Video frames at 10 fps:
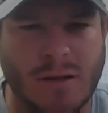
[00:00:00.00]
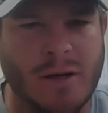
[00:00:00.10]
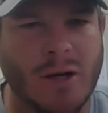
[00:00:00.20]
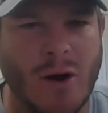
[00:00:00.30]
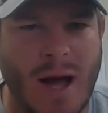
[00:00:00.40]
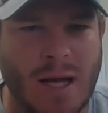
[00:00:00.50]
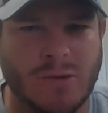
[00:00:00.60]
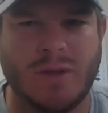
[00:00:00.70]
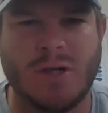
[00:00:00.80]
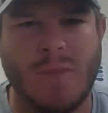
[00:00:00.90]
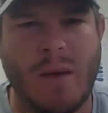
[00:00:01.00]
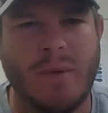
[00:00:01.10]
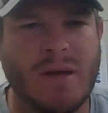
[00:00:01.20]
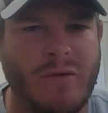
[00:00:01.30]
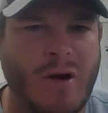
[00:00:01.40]
are undergraduates, or
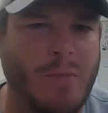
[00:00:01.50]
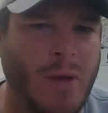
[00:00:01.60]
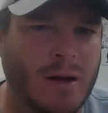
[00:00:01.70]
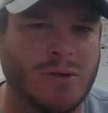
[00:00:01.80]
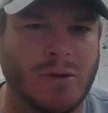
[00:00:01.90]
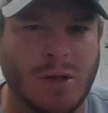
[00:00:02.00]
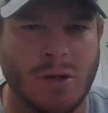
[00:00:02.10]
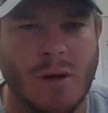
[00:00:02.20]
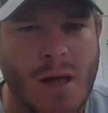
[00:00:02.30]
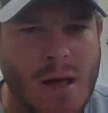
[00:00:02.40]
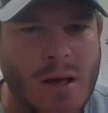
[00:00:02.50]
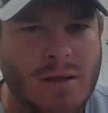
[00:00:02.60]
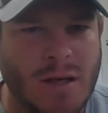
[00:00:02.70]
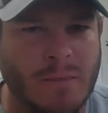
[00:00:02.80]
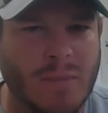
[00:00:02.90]
maybe some of our players will do
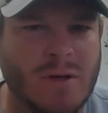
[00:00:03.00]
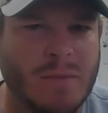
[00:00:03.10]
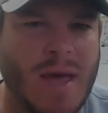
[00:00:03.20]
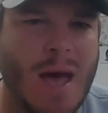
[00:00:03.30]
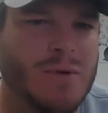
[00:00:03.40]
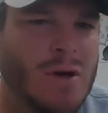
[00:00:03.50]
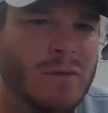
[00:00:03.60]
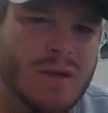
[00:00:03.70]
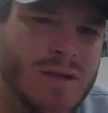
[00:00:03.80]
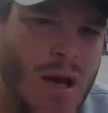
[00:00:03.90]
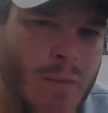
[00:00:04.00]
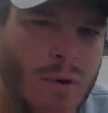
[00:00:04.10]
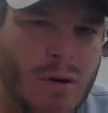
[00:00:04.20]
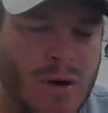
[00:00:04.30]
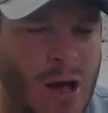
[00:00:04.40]
some some camps over the
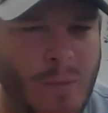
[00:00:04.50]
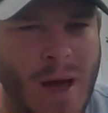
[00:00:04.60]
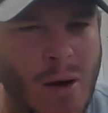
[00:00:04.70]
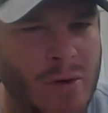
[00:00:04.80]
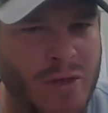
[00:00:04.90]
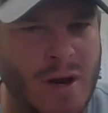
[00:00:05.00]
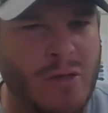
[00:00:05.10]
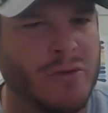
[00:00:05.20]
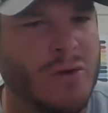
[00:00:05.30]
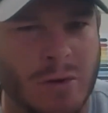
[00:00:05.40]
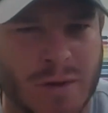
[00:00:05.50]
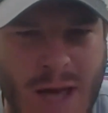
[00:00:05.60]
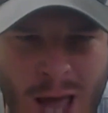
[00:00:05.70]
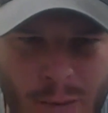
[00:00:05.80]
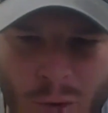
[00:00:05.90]
summer or help out with another school's
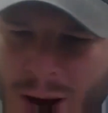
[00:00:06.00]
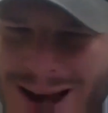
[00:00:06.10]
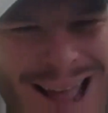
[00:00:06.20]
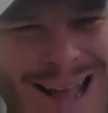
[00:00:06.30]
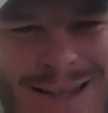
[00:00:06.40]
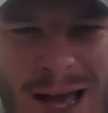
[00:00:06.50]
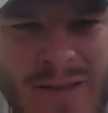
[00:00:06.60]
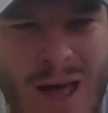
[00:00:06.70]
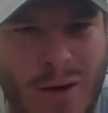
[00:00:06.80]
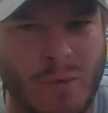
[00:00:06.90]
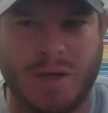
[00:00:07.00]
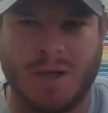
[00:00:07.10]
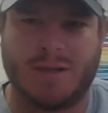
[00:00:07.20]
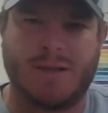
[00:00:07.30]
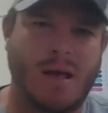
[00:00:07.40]
camp. We're not anti that. We
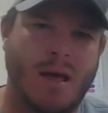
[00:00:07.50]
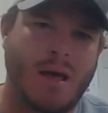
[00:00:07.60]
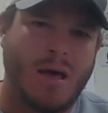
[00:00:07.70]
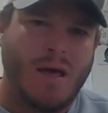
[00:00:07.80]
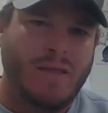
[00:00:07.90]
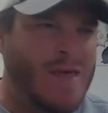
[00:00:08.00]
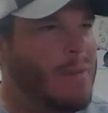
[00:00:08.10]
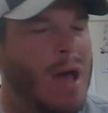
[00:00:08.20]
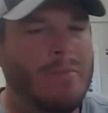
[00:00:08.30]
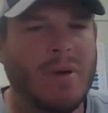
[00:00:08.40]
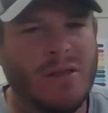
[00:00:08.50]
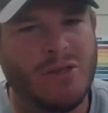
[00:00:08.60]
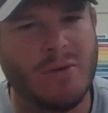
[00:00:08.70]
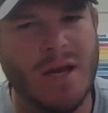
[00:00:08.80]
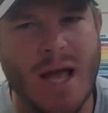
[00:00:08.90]
just that might be the
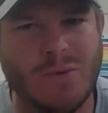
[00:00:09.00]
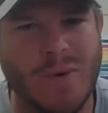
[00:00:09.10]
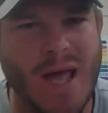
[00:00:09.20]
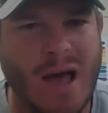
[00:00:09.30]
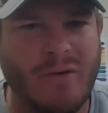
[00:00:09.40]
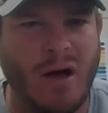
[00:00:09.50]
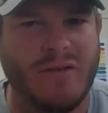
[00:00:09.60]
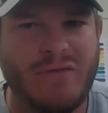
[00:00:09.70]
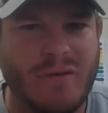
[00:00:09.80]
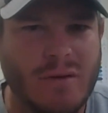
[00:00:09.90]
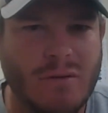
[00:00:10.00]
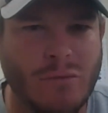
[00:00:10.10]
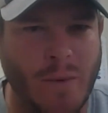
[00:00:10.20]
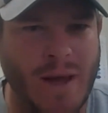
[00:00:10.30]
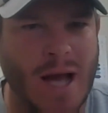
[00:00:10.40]
three days we have off hmm.
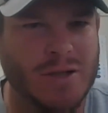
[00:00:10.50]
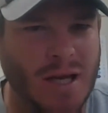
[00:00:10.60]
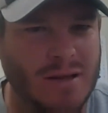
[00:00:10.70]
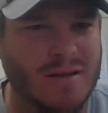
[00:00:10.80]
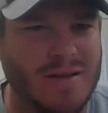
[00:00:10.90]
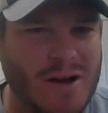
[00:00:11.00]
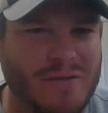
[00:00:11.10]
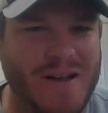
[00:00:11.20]
where we actually get to see our,